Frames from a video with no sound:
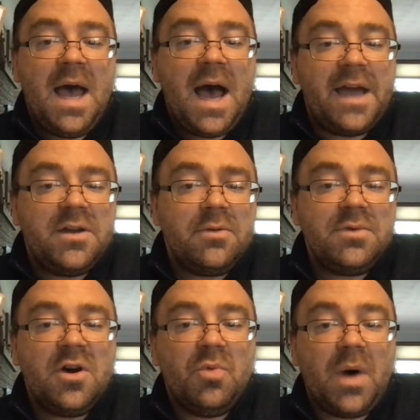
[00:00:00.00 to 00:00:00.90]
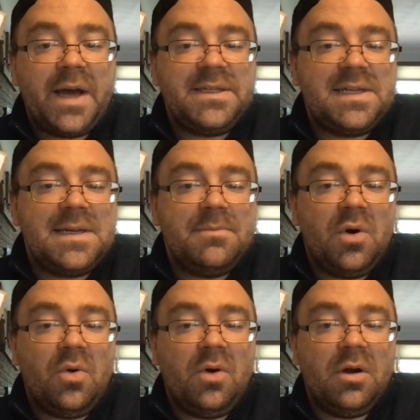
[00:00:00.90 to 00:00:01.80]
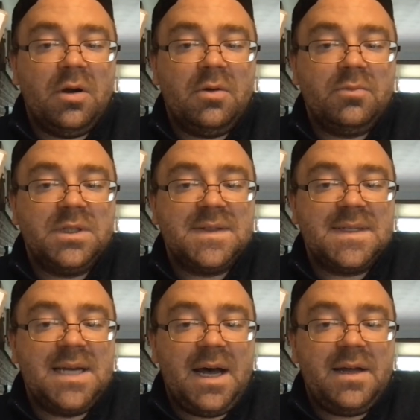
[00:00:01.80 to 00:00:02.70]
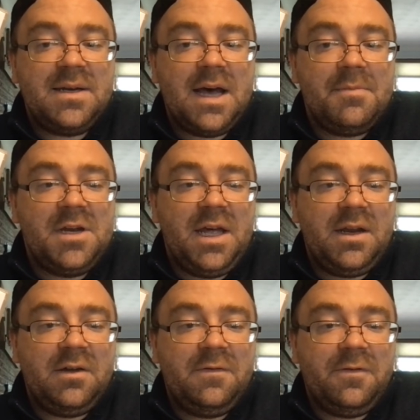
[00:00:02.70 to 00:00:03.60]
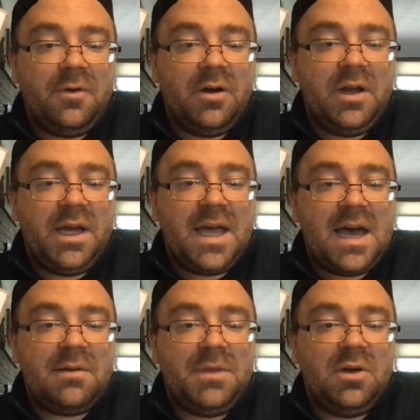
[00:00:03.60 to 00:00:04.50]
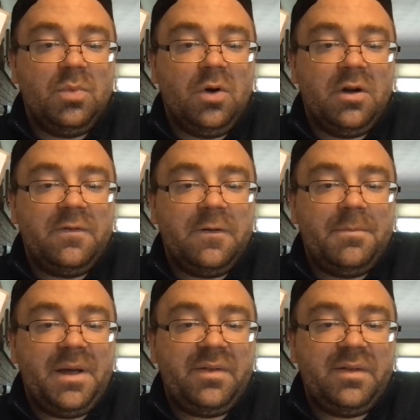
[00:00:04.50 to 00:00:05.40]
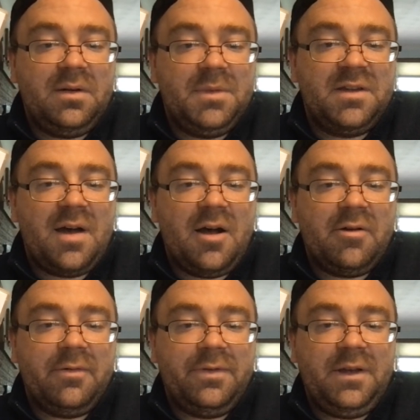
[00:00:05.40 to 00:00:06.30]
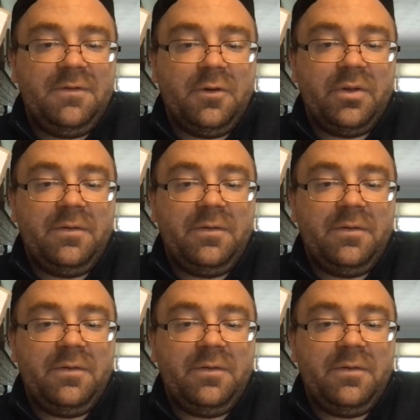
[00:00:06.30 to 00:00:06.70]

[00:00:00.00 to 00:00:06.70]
I don't know why Tim Orr was not nominated for an Academy Award for Best Cinematography for the